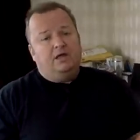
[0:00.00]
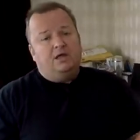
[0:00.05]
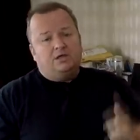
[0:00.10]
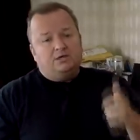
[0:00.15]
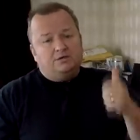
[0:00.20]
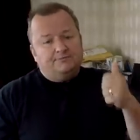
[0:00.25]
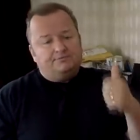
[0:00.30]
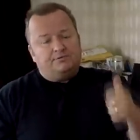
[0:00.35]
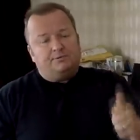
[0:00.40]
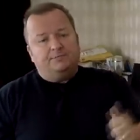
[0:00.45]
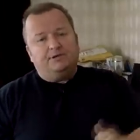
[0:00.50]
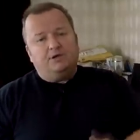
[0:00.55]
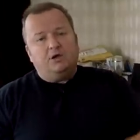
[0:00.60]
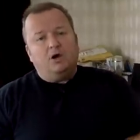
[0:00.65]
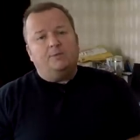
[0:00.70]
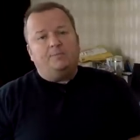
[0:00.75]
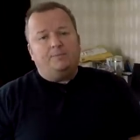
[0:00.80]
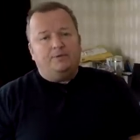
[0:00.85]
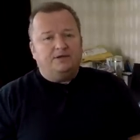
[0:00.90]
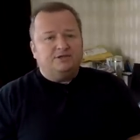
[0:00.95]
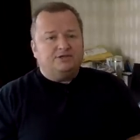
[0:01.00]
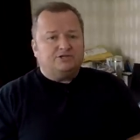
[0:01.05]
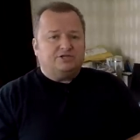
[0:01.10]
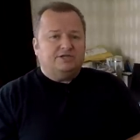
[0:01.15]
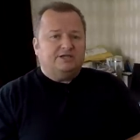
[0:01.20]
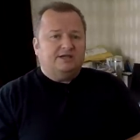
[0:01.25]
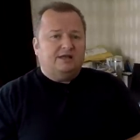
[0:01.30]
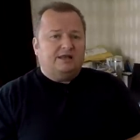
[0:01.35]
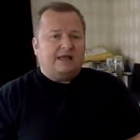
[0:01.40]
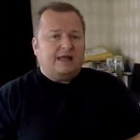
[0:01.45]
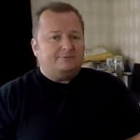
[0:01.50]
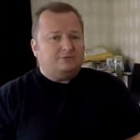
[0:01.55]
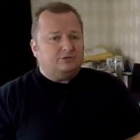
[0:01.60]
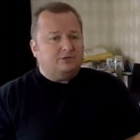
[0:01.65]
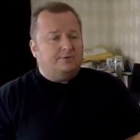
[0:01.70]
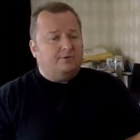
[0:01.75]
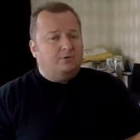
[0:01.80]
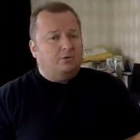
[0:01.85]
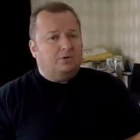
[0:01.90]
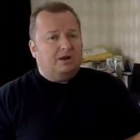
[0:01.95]
you've probably got a PC, a
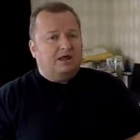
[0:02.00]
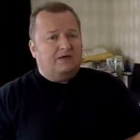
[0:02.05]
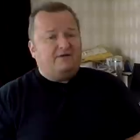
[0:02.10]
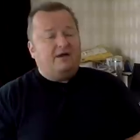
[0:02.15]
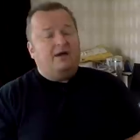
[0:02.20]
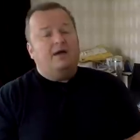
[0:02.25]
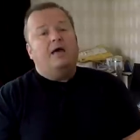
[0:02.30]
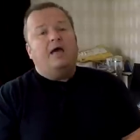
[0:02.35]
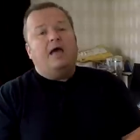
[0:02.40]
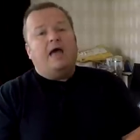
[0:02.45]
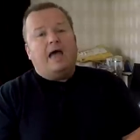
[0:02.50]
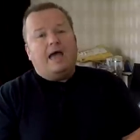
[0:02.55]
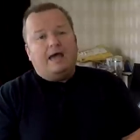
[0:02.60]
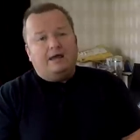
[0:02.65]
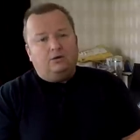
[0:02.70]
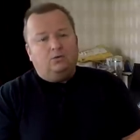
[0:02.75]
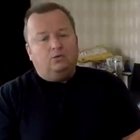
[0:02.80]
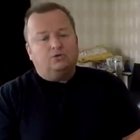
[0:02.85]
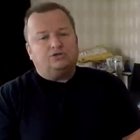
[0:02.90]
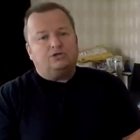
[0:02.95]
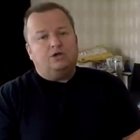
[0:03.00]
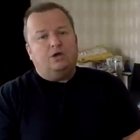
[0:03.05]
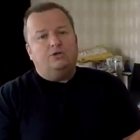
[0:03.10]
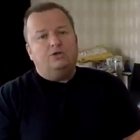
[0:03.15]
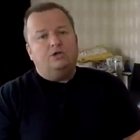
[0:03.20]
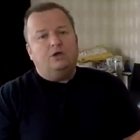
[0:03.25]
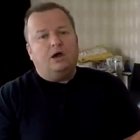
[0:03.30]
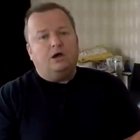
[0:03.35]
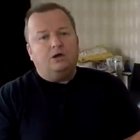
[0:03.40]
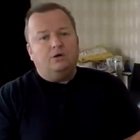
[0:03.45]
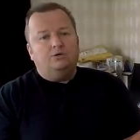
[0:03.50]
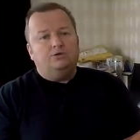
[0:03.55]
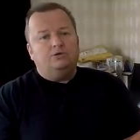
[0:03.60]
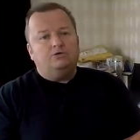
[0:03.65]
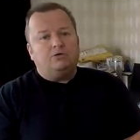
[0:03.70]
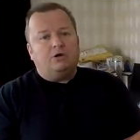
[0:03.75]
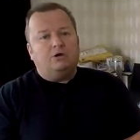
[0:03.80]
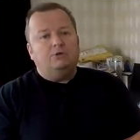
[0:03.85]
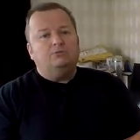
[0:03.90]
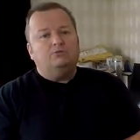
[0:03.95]
laptop or whatever, and also your,
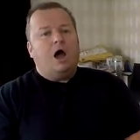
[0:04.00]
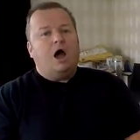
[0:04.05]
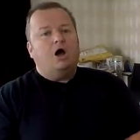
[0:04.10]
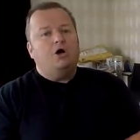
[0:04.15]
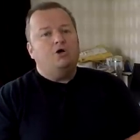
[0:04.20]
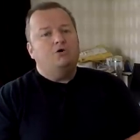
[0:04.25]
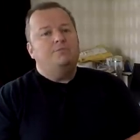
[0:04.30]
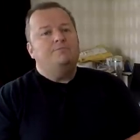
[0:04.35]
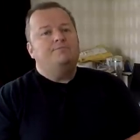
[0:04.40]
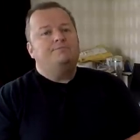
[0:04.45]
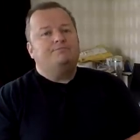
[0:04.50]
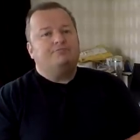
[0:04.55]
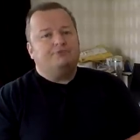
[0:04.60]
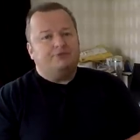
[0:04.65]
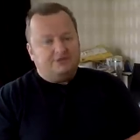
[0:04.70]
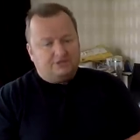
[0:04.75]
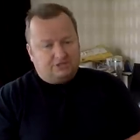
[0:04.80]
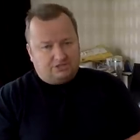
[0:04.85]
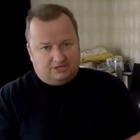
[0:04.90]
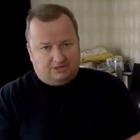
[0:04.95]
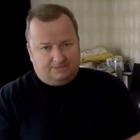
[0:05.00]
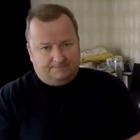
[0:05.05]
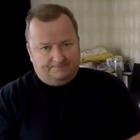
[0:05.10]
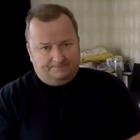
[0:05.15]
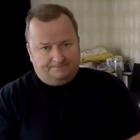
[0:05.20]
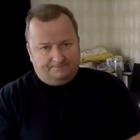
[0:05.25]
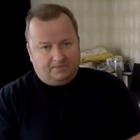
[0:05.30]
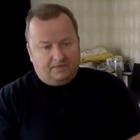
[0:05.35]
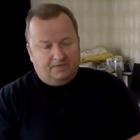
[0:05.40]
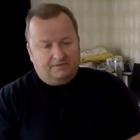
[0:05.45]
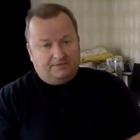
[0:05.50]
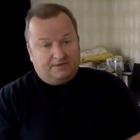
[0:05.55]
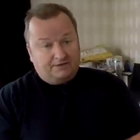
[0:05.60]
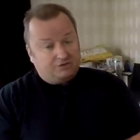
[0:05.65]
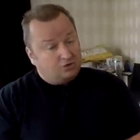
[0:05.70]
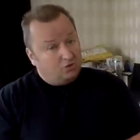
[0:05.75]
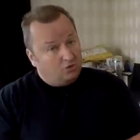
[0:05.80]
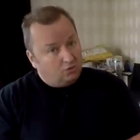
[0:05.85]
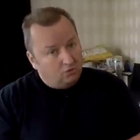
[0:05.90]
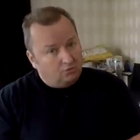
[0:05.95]
your own home printer
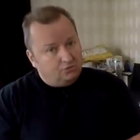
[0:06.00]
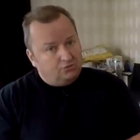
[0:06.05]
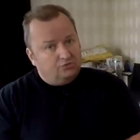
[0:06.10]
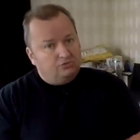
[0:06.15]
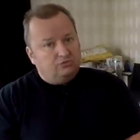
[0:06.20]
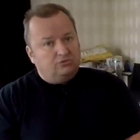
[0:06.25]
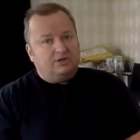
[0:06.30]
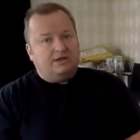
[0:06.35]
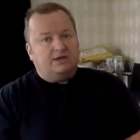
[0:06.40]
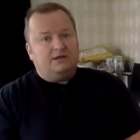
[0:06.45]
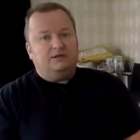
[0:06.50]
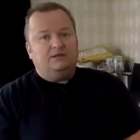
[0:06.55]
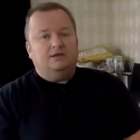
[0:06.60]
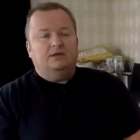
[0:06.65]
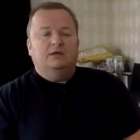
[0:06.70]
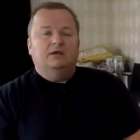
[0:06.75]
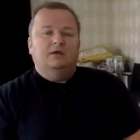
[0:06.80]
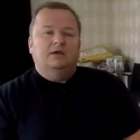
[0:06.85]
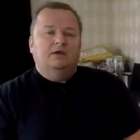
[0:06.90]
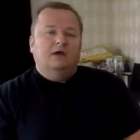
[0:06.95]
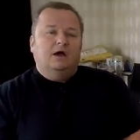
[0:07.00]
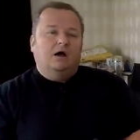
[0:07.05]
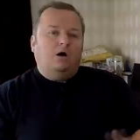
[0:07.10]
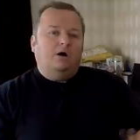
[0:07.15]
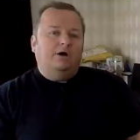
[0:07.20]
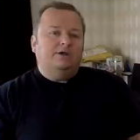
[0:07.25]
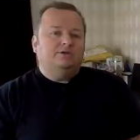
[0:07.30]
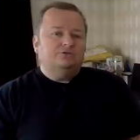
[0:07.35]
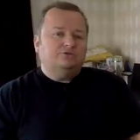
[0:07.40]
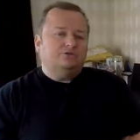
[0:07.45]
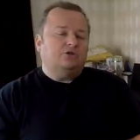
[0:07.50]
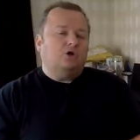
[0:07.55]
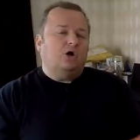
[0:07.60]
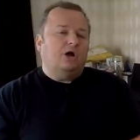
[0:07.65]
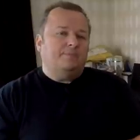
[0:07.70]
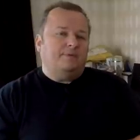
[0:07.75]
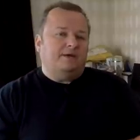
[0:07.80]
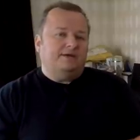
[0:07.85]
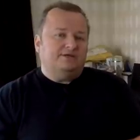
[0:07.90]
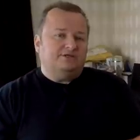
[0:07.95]
all you need. I use
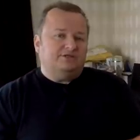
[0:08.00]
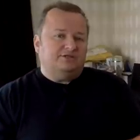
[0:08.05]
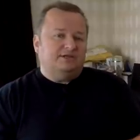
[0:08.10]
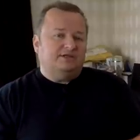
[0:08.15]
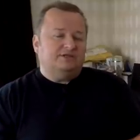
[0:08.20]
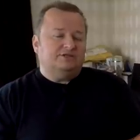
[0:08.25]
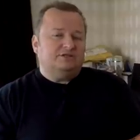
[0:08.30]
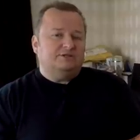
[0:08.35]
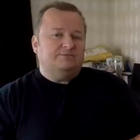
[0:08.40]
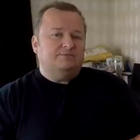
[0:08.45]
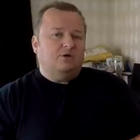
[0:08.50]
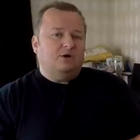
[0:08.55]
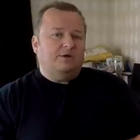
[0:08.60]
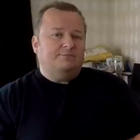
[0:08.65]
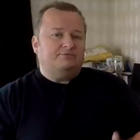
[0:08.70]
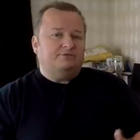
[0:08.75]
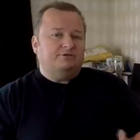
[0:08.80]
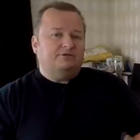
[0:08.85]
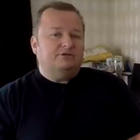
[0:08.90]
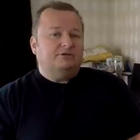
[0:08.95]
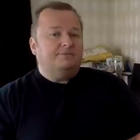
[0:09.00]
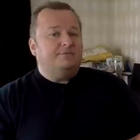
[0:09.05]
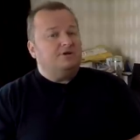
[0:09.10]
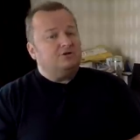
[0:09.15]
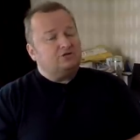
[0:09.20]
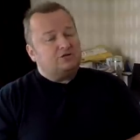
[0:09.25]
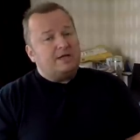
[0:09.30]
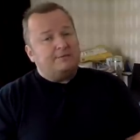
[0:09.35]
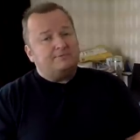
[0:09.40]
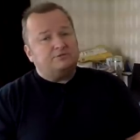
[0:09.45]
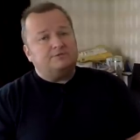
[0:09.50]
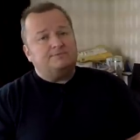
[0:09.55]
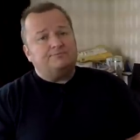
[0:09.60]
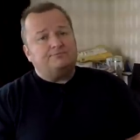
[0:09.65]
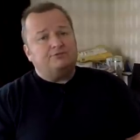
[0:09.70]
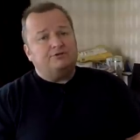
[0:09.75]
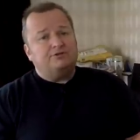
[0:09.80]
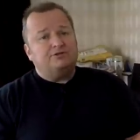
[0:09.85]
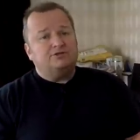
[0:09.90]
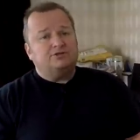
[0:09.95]
dye-based inks in my printer. Most Epson
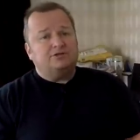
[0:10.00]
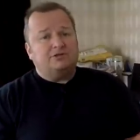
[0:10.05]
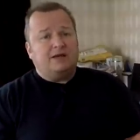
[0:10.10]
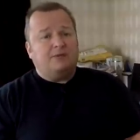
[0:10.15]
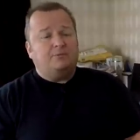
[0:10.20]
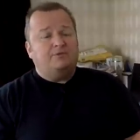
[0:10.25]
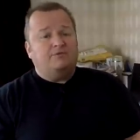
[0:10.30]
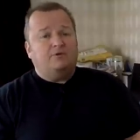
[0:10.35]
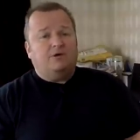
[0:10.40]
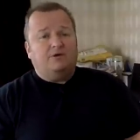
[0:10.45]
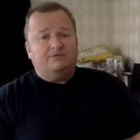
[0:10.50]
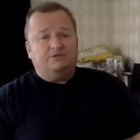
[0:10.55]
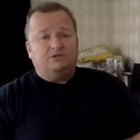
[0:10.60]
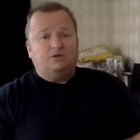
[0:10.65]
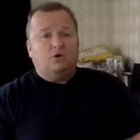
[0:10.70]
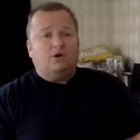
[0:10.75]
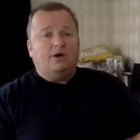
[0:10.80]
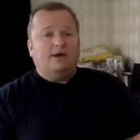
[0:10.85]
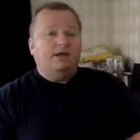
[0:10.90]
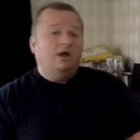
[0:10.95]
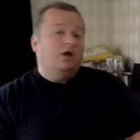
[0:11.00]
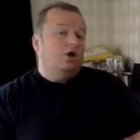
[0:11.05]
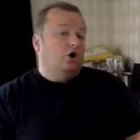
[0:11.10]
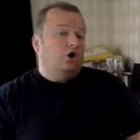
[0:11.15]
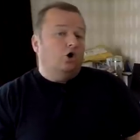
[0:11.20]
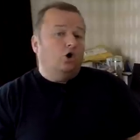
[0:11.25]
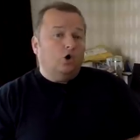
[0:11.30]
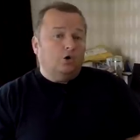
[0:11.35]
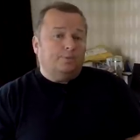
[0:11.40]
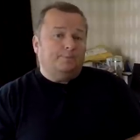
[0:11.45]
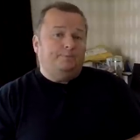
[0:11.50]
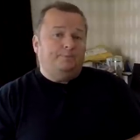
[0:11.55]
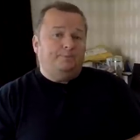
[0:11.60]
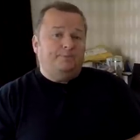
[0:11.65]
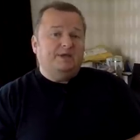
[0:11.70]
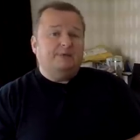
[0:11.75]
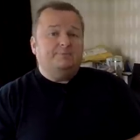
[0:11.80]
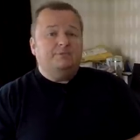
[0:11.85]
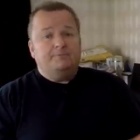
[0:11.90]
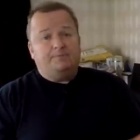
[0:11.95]
printers come with either dye or
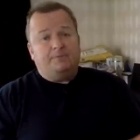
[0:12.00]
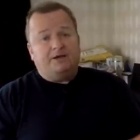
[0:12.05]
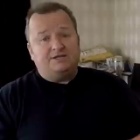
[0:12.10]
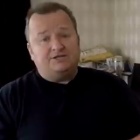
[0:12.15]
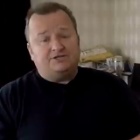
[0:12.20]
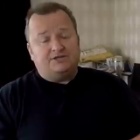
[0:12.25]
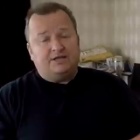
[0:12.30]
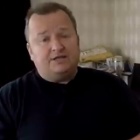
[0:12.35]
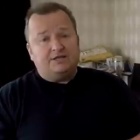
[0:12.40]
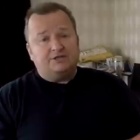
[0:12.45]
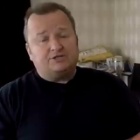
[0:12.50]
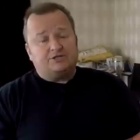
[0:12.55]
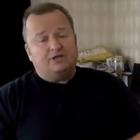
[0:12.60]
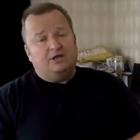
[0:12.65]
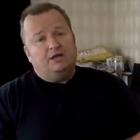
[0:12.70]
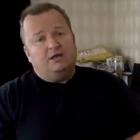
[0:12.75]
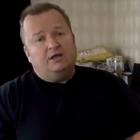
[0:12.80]
pigment-based inks.